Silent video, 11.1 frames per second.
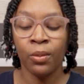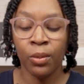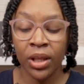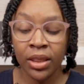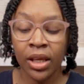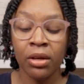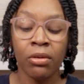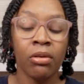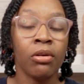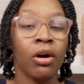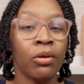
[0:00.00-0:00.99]
When they
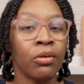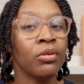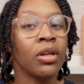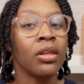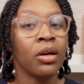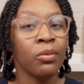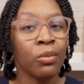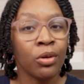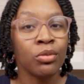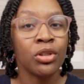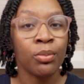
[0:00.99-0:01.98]
grow old, they
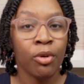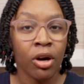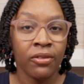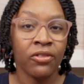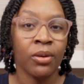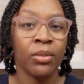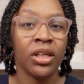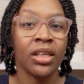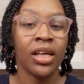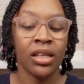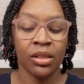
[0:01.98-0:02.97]
won't depart from it.
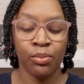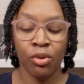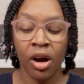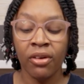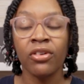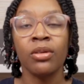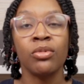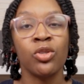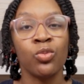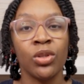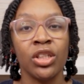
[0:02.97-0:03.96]
And that is
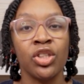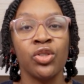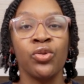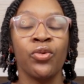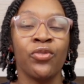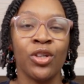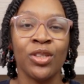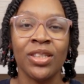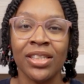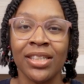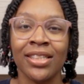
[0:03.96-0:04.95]
Proverbs 22,
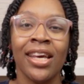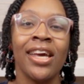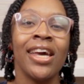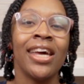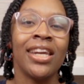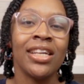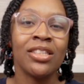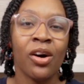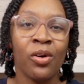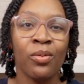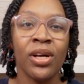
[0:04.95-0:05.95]
verse 6. And as
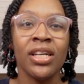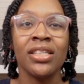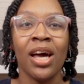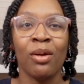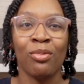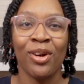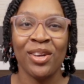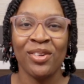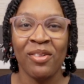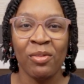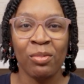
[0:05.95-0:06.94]
always, I pray
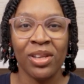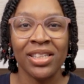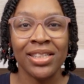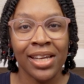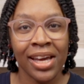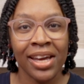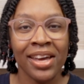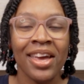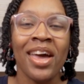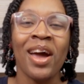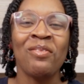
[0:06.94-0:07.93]
you have a blessed day.
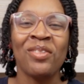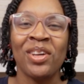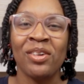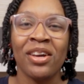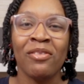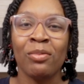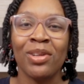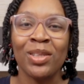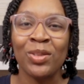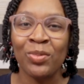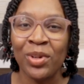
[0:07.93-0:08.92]
I pray you have a
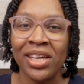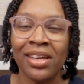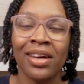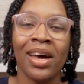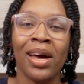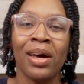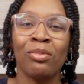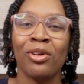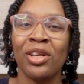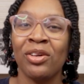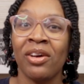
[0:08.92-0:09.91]
blessed week. I
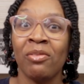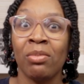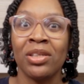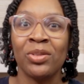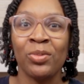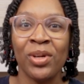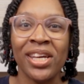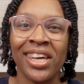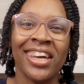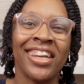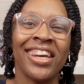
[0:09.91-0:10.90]
pray you have a blessed
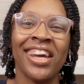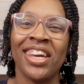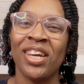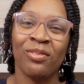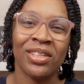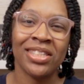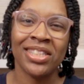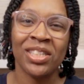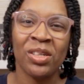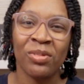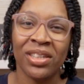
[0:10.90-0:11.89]
weekend. And I can't wait to
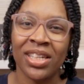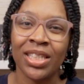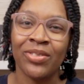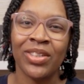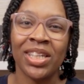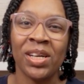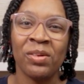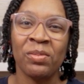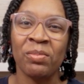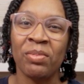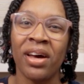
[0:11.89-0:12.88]
see you in my next video.
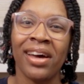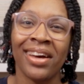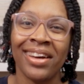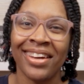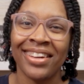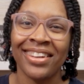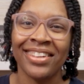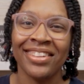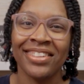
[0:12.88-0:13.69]
Bye.